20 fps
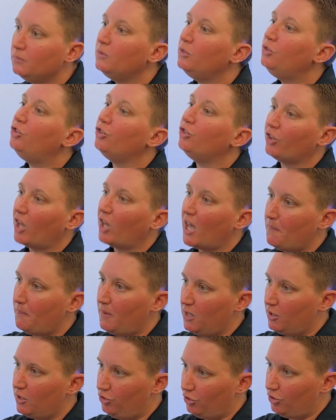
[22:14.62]
Just let
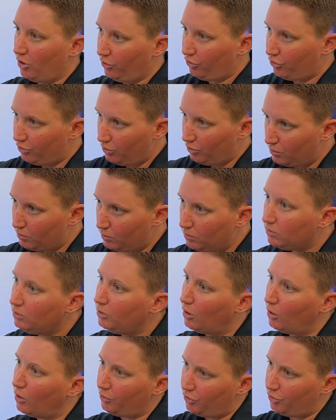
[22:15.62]
me adjust you,
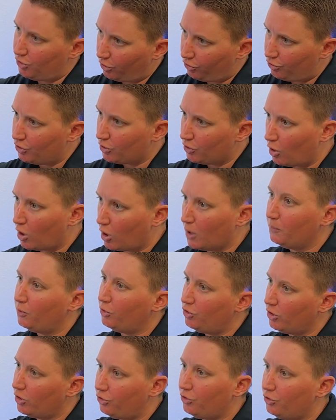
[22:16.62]
adjust your arms,
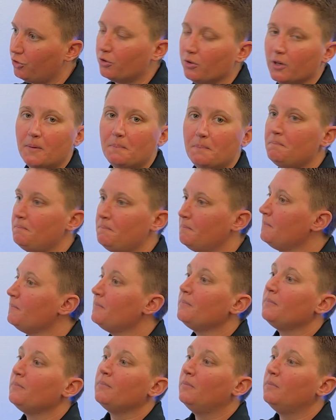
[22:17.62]
adjust your grip,
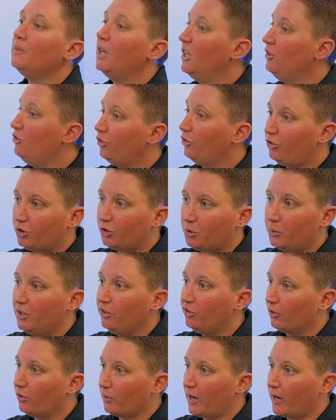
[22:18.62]
and just
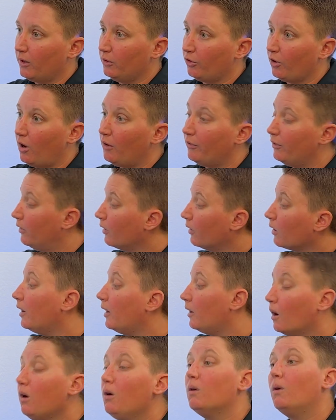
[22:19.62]
squeeze the rounds off. And they're
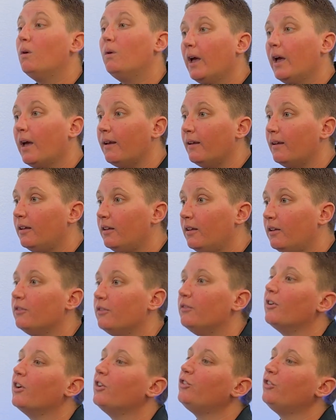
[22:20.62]
like, oh, okay.
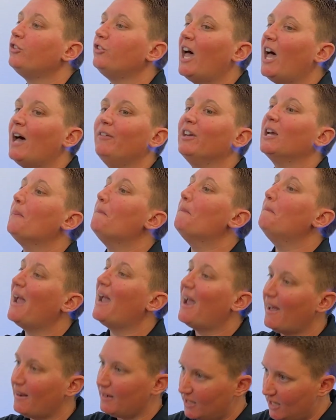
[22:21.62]
Versus having a
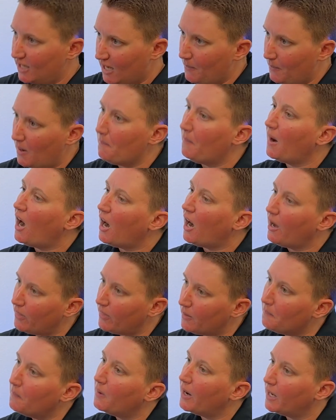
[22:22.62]
man come up behind
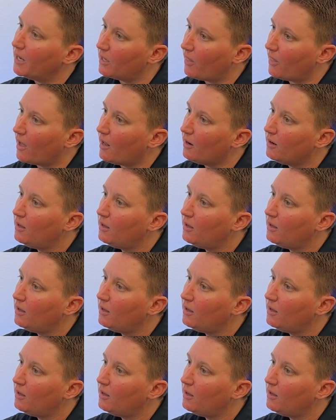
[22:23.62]
them like that.